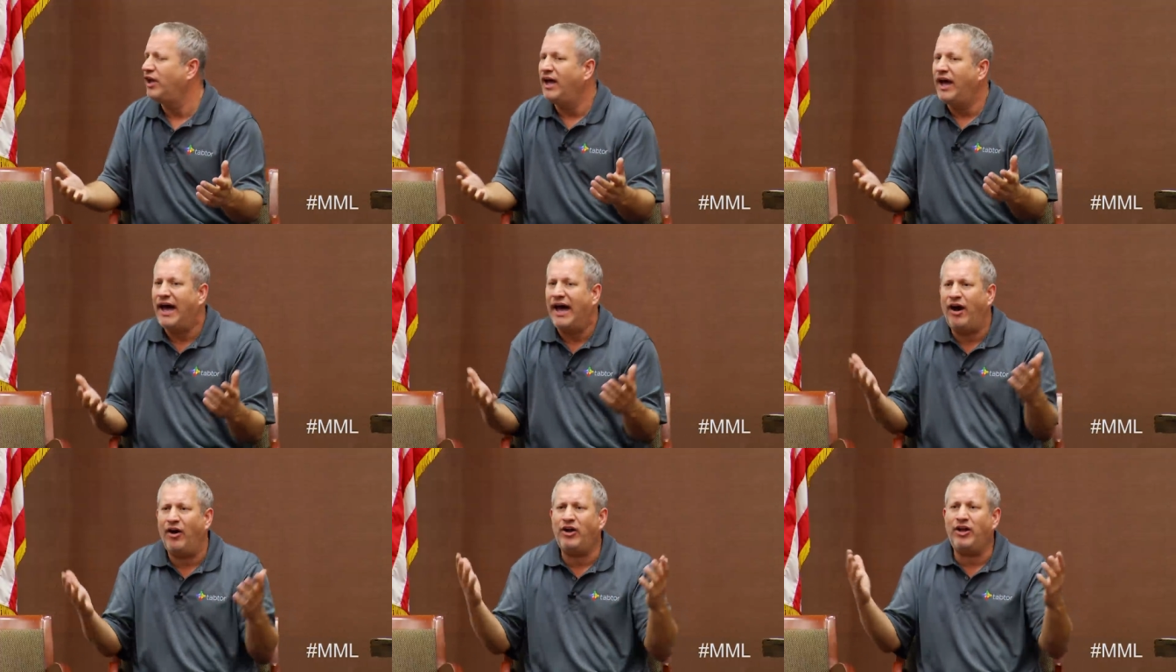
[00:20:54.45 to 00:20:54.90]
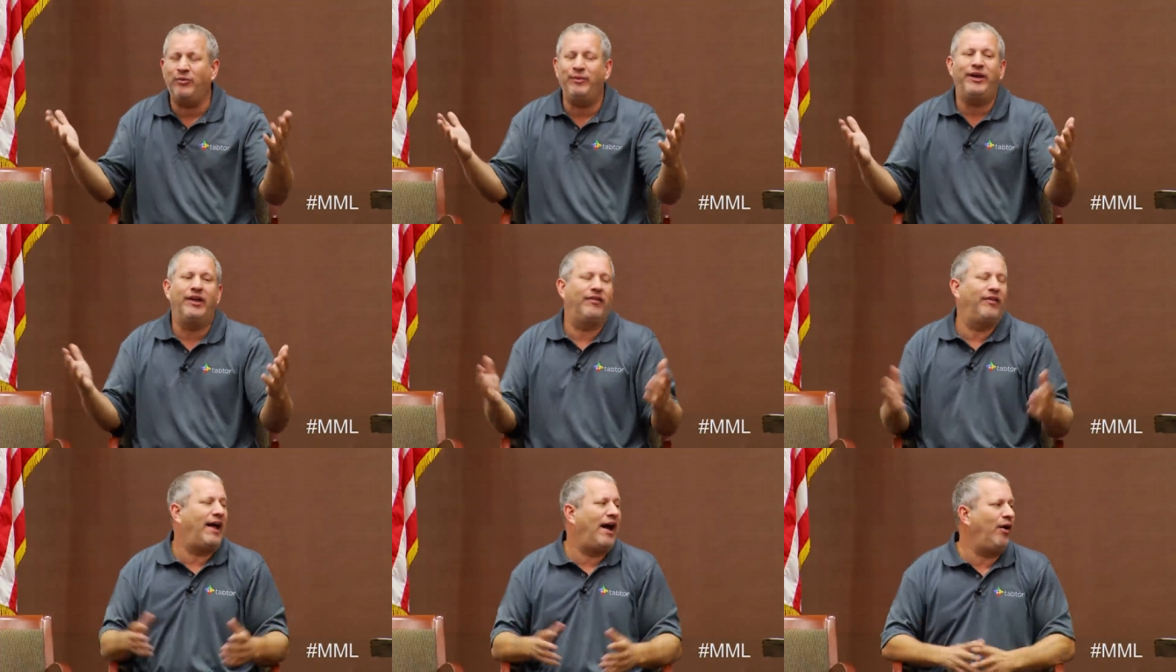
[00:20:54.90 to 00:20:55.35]
How can we
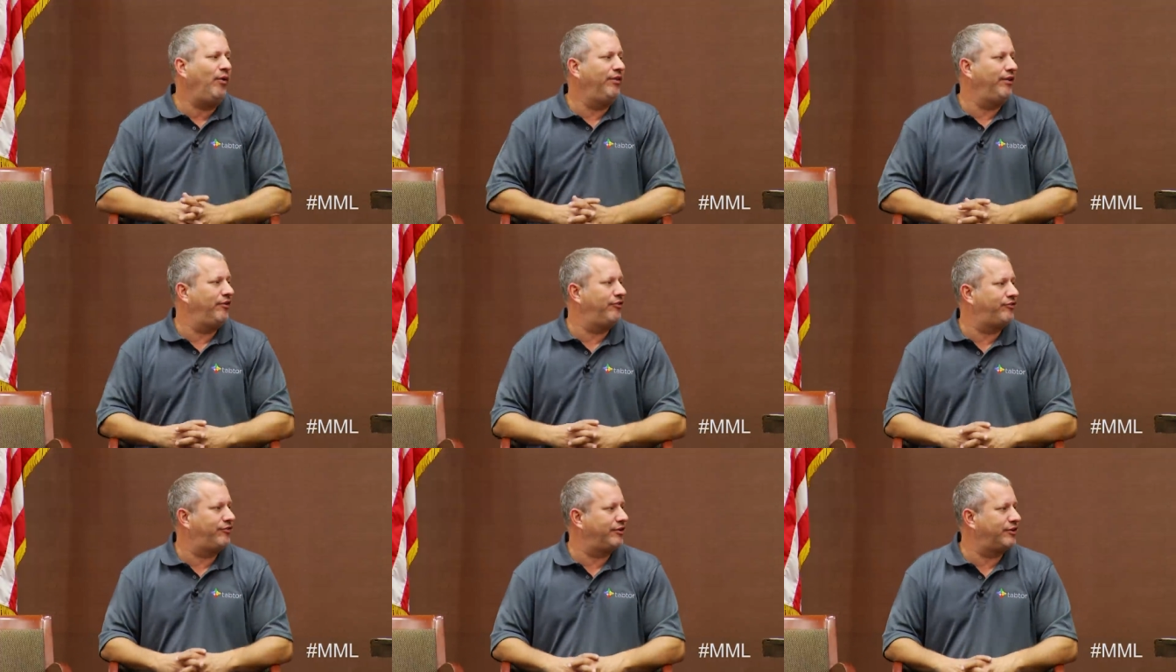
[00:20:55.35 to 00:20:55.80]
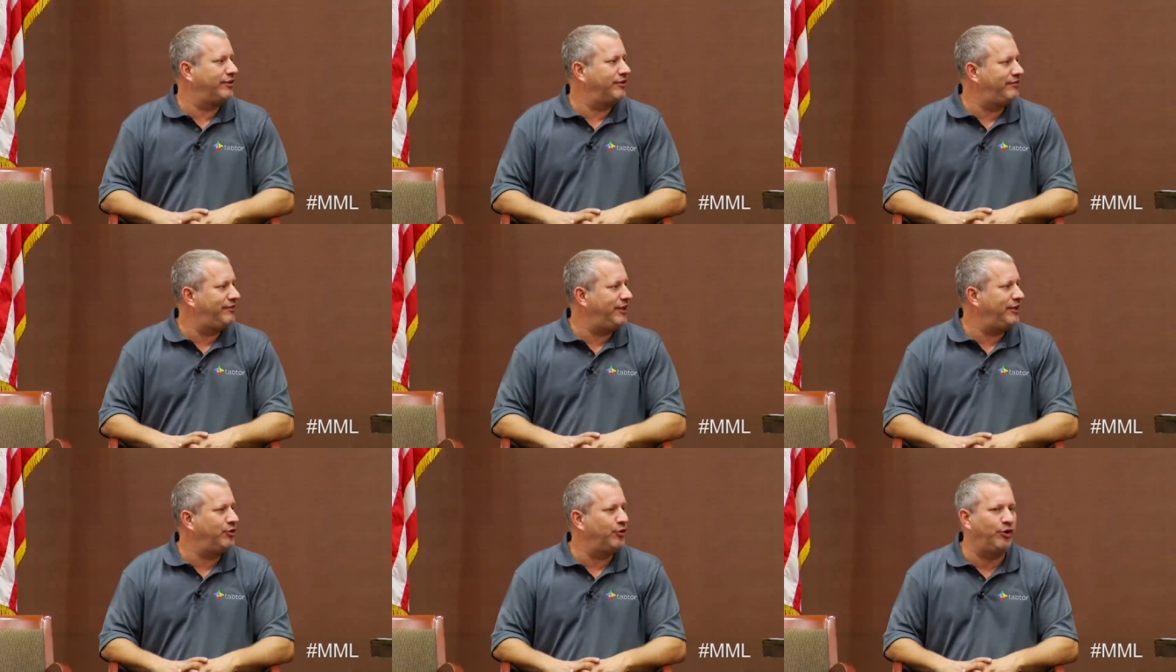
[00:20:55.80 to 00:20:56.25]
allow this to
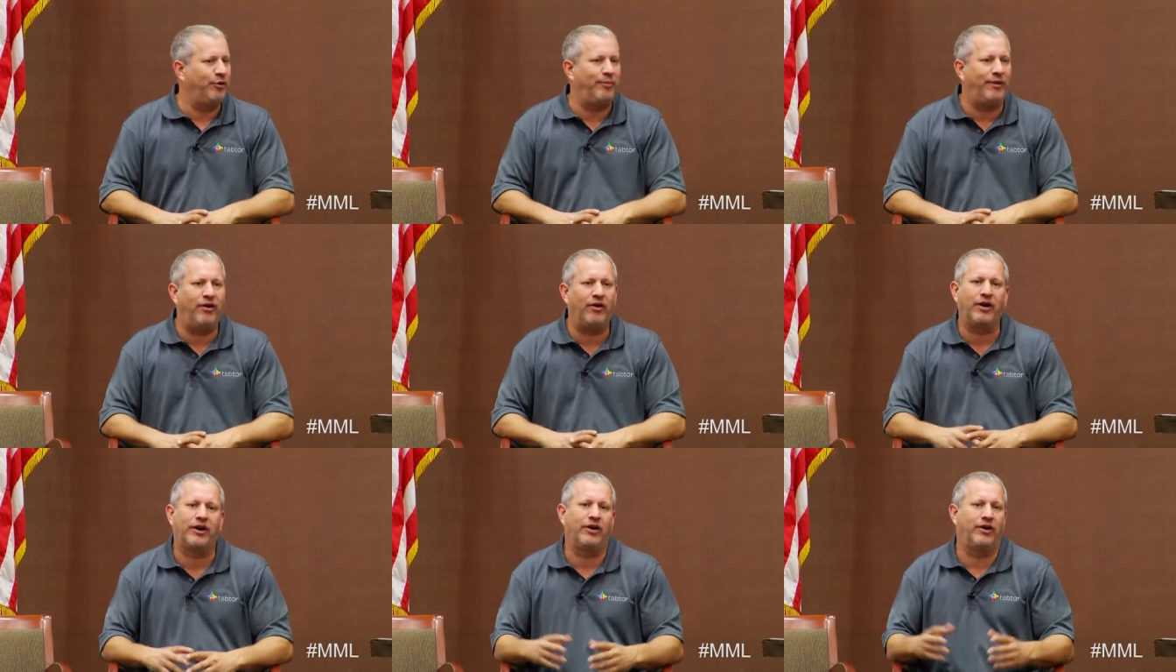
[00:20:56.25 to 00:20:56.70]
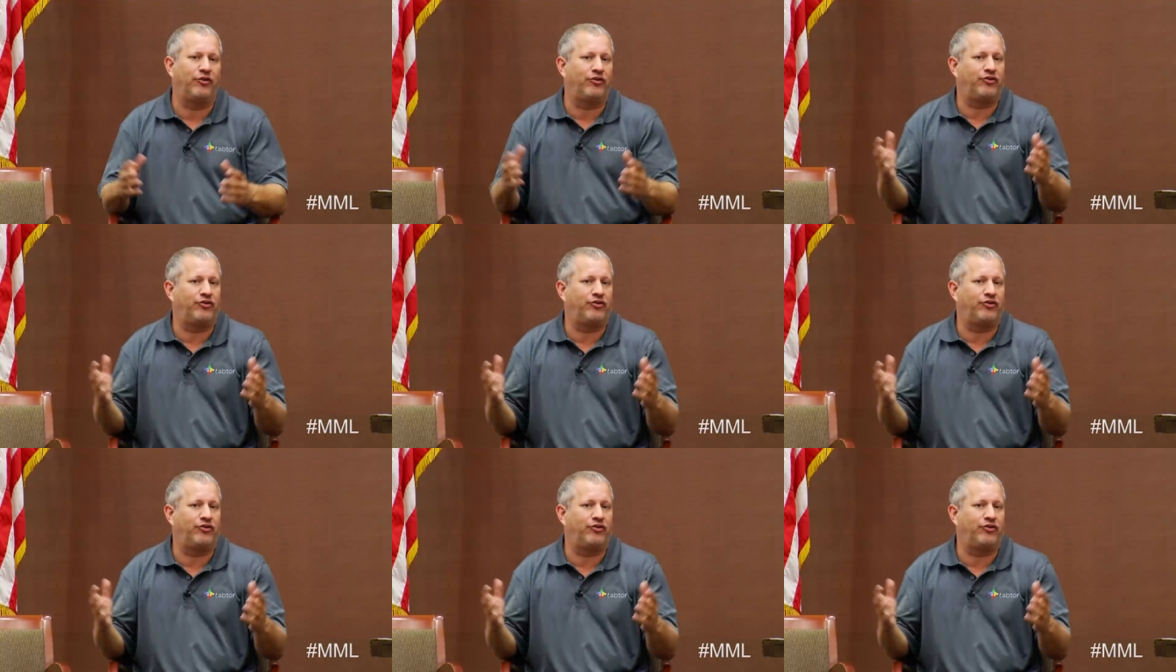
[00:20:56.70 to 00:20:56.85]
continue in America?